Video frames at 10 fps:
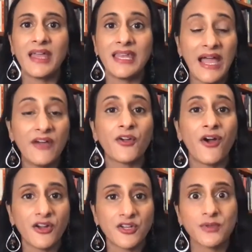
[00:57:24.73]
And now there
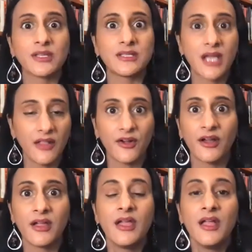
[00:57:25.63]
are trillion dollar
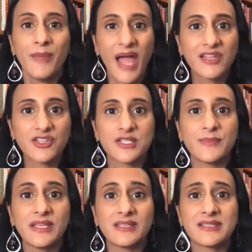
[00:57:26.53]
packages
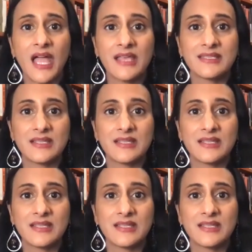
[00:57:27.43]
being discussed.